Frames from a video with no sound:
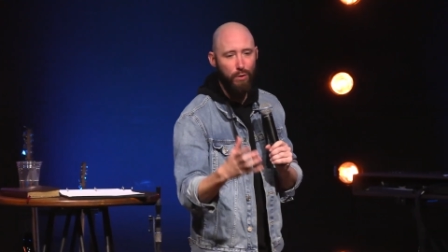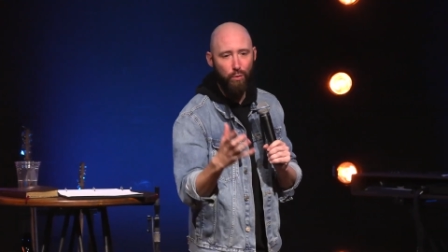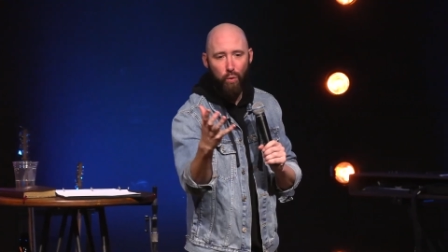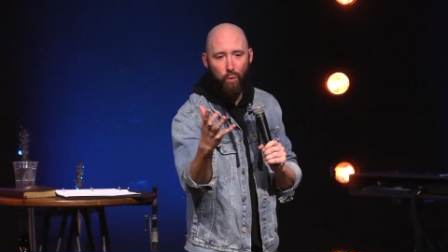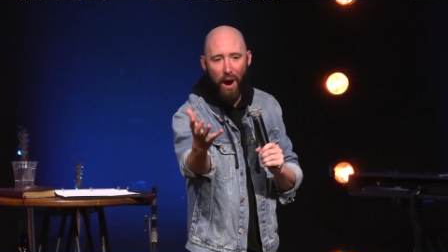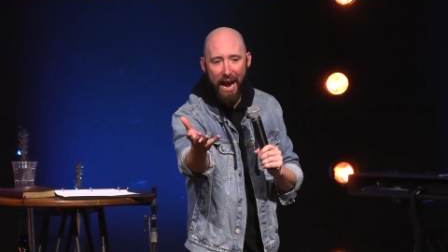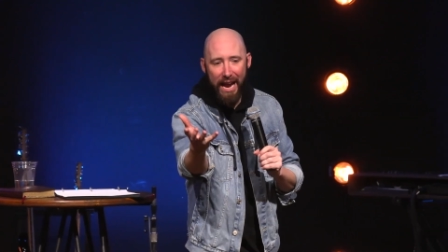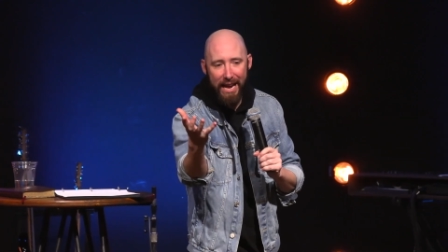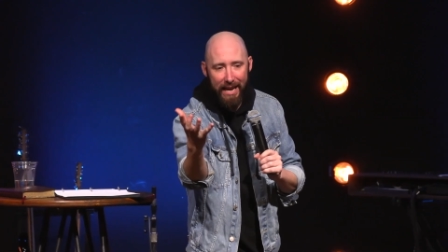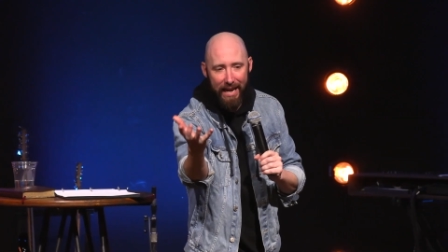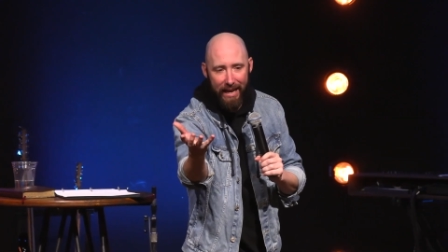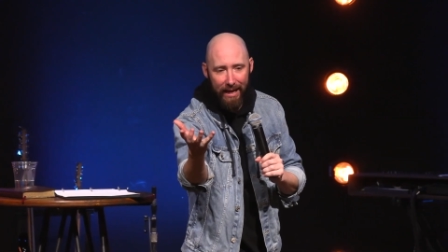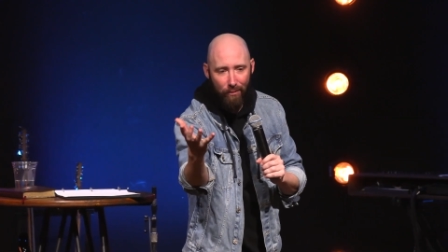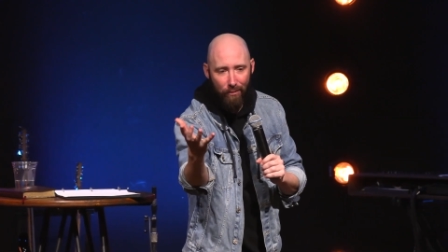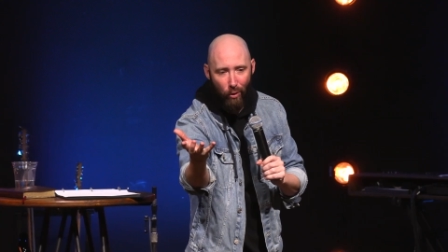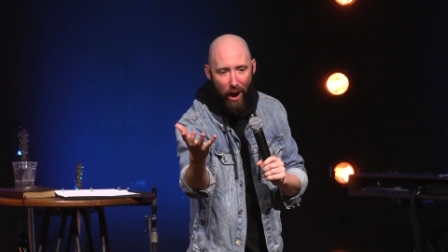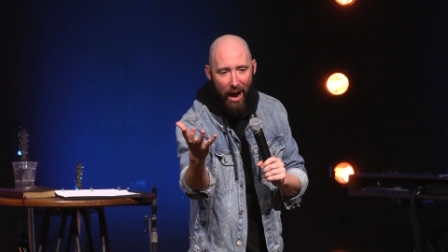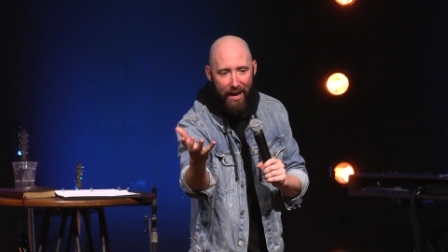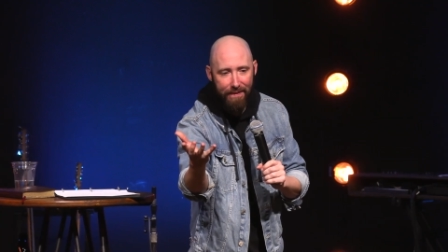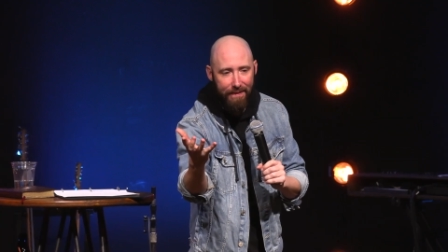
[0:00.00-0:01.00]
waiting
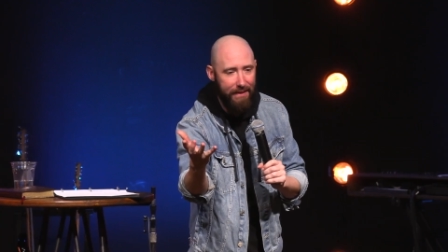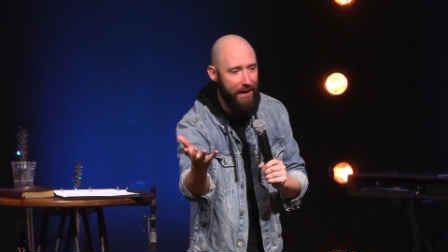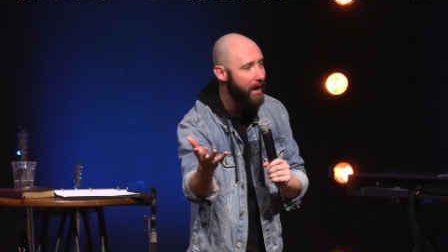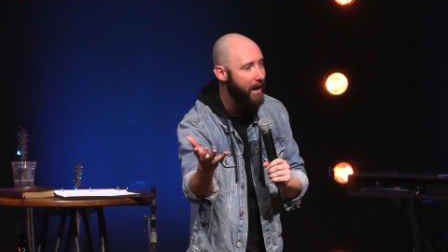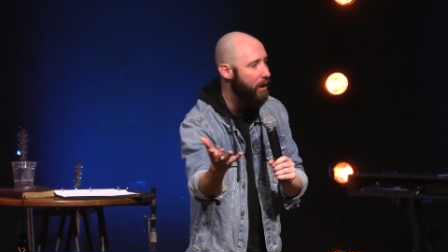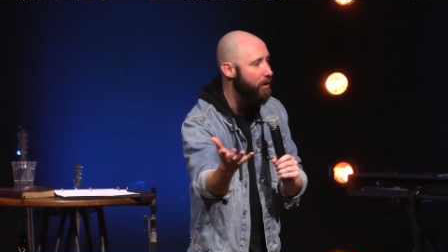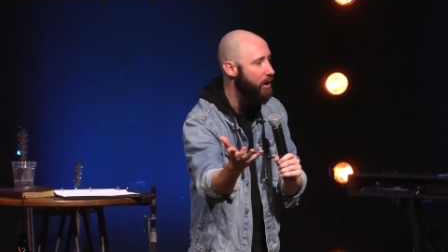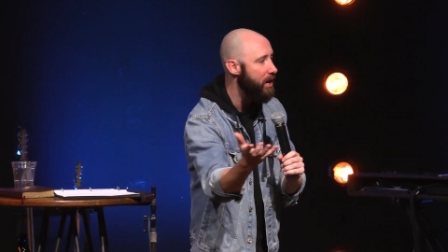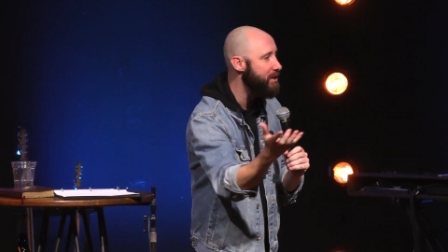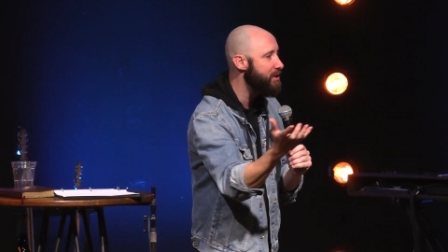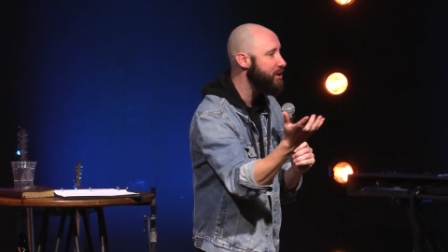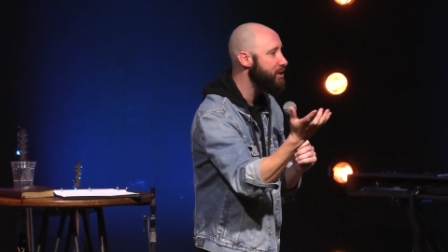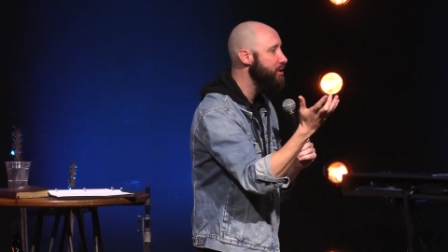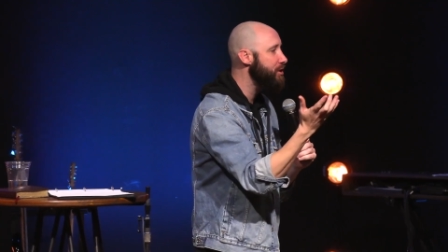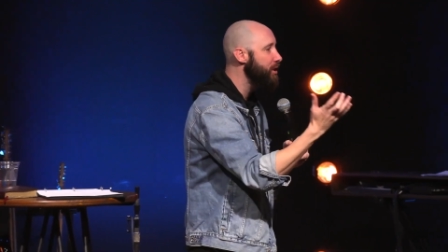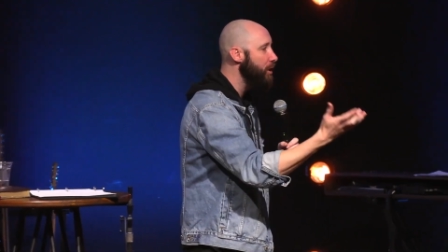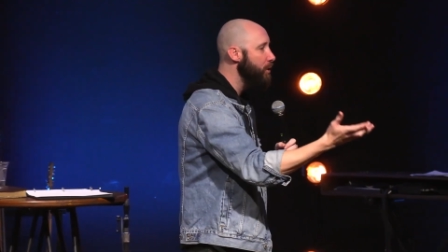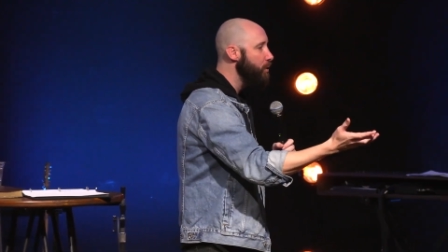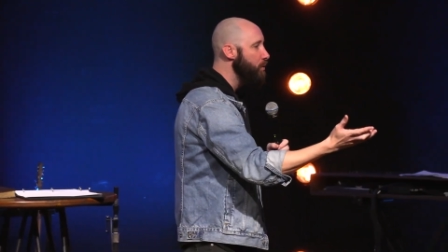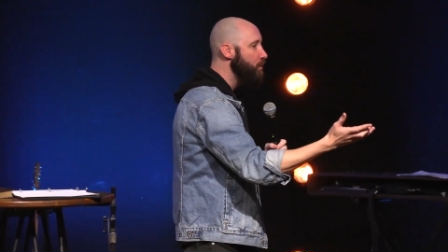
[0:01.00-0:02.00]
right there as
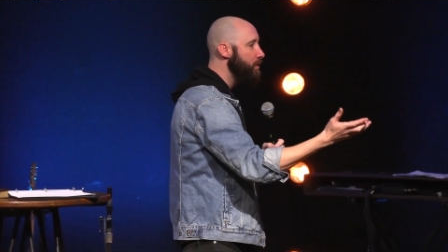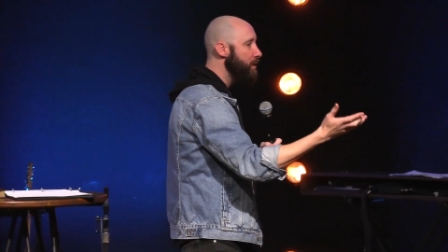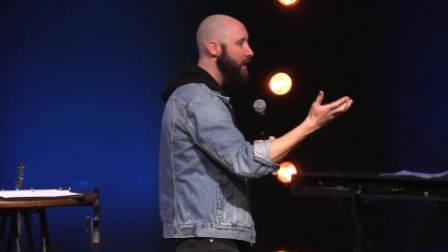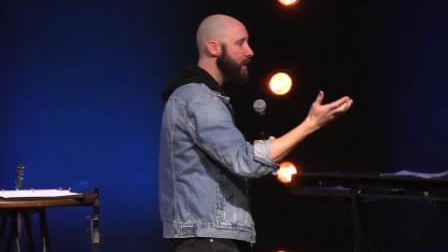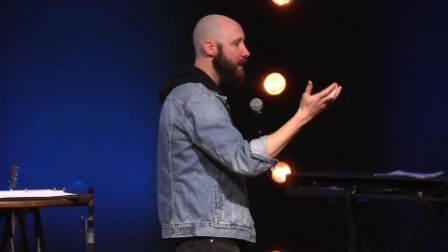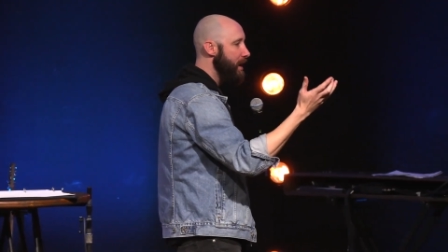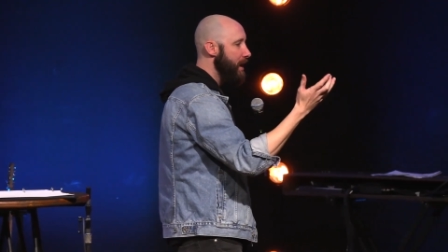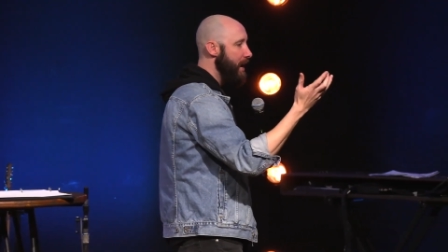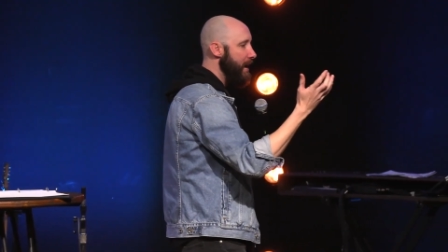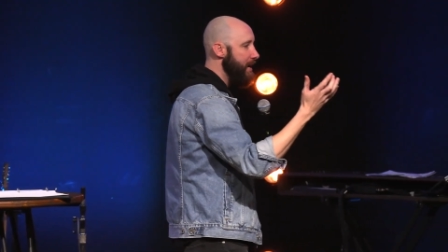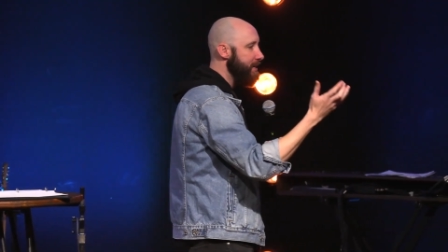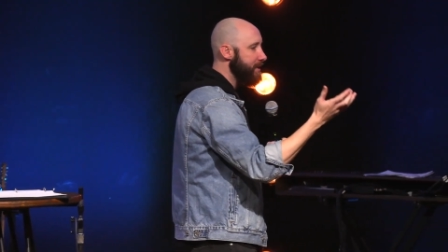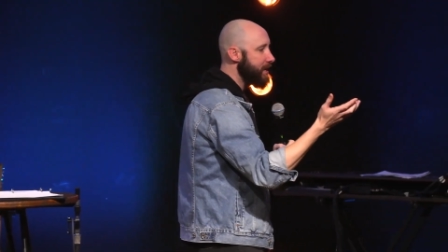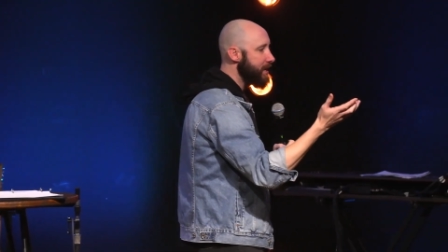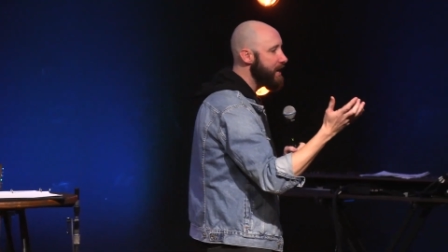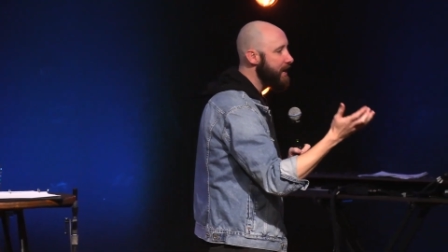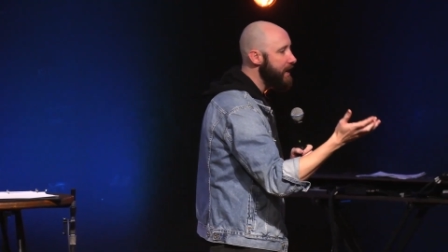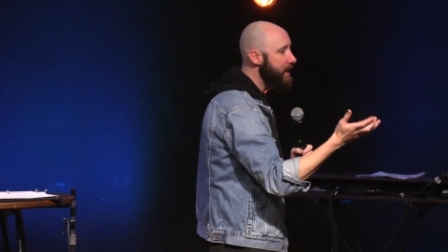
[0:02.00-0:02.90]
soon as he